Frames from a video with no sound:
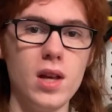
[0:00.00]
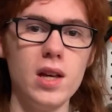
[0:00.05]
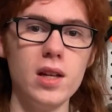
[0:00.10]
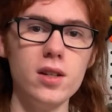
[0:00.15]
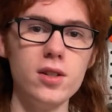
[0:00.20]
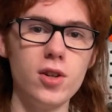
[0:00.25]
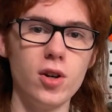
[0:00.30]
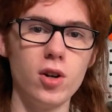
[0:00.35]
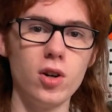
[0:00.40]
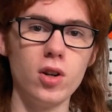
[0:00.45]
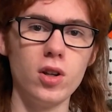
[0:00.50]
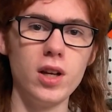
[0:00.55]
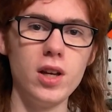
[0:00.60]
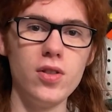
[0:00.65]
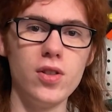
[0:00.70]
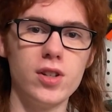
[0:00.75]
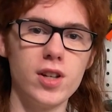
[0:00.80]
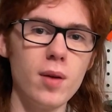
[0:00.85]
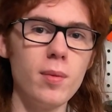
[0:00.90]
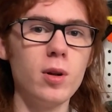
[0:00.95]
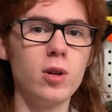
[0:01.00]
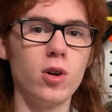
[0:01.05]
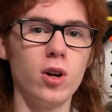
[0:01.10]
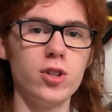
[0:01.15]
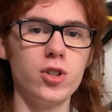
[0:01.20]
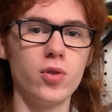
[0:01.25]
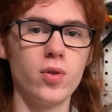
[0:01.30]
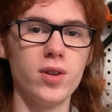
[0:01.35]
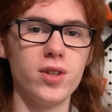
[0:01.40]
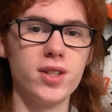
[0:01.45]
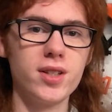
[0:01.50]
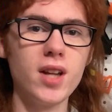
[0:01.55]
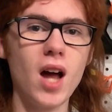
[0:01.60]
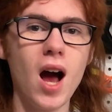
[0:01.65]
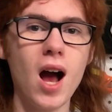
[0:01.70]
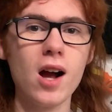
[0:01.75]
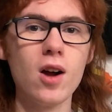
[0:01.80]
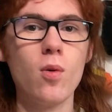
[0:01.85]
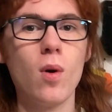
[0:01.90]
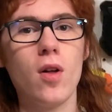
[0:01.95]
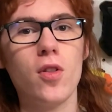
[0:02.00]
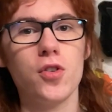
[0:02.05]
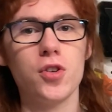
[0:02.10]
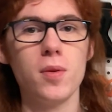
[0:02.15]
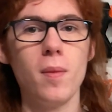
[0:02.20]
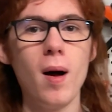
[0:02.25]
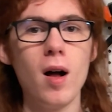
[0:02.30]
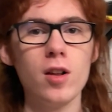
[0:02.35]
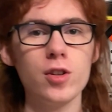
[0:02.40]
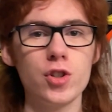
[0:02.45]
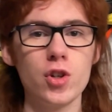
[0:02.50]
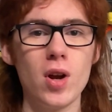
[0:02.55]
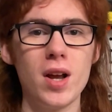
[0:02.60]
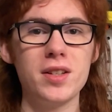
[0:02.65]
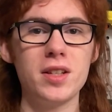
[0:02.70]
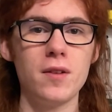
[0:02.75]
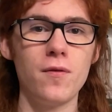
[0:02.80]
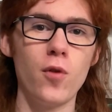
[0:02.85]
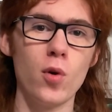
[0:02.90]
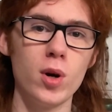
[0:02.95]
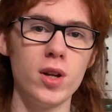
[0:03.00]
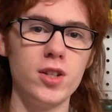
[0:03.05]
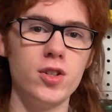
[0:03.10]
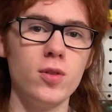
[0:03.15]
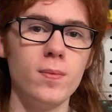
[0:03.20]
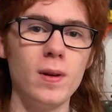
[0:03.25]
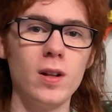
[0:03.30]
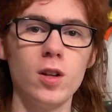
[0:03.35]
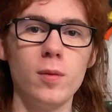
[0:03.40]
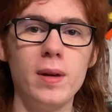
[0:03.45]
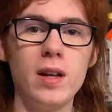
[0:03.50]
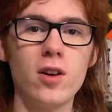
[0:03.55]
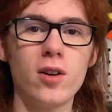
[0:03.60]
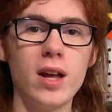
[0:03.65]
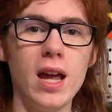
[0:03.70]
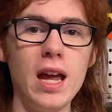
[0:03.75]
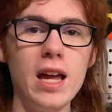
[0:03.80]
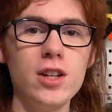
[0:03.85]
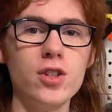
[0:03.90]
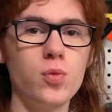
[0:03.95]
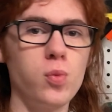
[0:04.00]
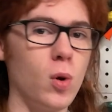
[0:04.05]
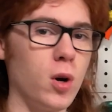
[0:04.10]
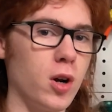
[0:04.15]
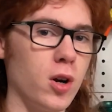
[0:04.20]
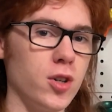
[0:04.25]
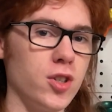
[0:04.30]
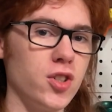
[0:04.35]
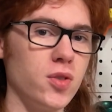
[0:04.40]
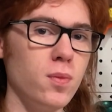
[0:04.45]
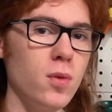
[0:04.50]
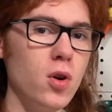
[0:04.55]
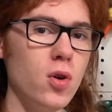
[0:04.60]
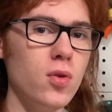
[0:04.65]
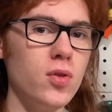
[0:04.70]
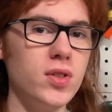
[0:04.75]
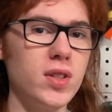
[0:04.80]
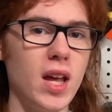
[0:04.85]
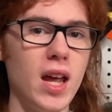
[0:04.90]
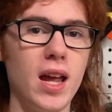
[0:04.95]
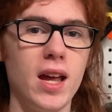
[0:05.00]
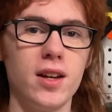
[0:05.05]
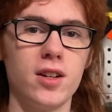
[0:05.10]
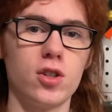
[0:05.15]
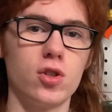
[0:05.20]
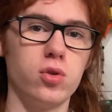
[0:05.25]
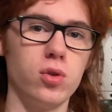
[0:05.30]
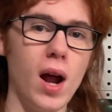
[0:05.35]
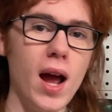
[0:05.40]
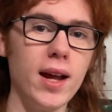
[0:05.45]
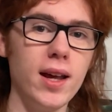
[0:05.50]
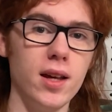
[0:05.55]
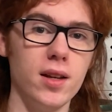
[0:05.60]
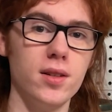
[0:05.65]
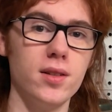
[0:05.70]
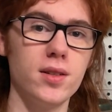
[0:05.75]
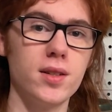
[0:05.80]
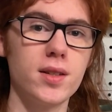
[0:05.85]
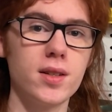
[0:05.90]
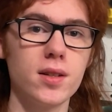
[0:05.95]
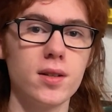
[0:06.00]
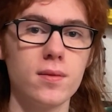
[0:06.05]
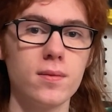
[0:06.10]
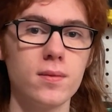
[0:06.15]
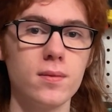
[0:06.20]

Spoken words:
Internally, the Double Crusher is stock, while the Demolisher has a 42mm cage, worker smooths, and Krakens.